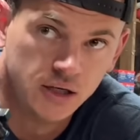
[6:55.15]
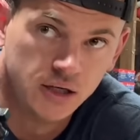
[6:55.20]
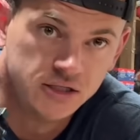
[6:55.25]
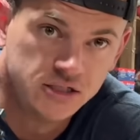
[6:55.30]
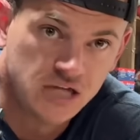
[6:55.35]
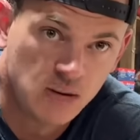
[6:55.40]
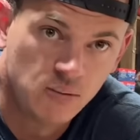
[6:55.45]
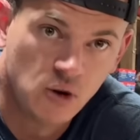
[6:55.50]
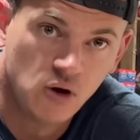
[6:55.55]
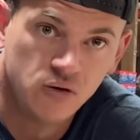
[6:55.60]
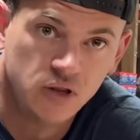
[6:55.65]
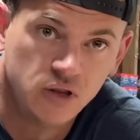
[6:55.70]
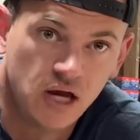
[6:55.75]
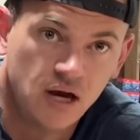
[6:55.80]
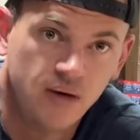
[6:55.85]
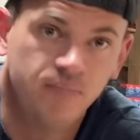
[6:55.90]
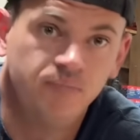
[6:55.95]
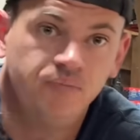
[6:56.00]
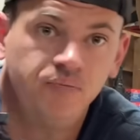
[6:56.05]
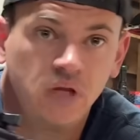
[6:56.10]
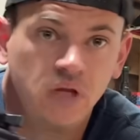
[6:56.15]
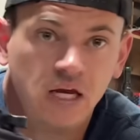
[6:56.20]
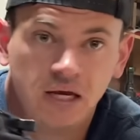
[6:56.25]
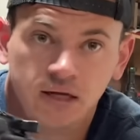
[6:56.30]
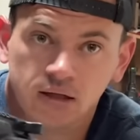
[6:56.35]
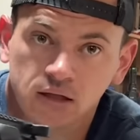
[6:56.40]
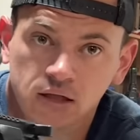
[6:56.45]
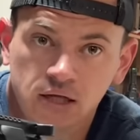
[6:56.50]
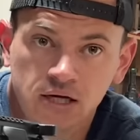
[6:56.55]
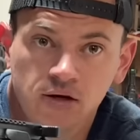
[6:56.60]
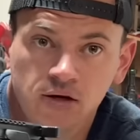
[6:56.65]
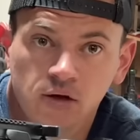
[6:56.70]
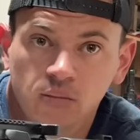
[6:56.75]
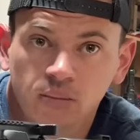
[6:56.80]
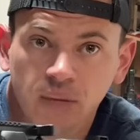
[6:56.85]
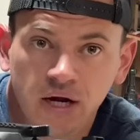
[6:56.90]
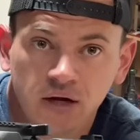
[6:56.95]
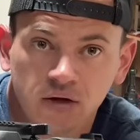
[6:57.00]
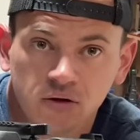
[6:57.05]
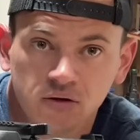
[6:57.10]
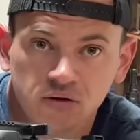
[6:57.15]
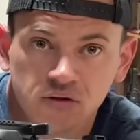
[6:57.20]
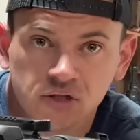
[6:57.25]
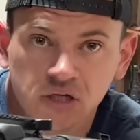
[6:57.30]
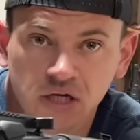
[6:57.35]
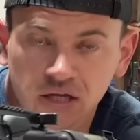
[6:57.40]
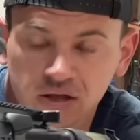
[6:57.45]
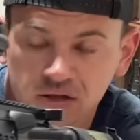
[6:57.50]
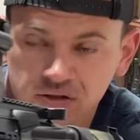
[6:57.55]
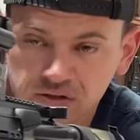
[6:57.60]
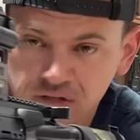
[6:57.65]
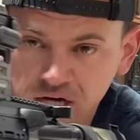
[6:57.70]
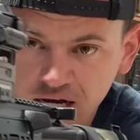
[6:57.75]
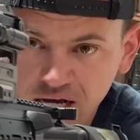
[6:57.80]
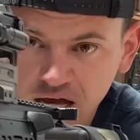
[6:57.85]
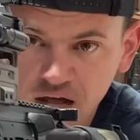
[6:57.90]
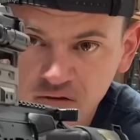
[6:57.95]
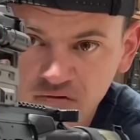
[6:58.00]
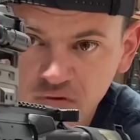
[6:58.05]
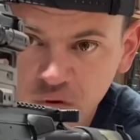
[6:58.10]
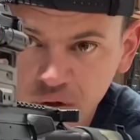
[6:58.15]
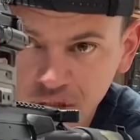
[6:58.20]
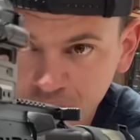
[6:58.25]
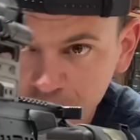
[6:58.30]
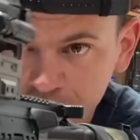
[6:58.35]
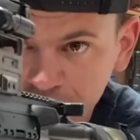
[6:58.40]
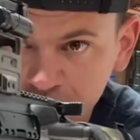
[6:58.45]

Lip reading: demo them in legal manners in the state of California.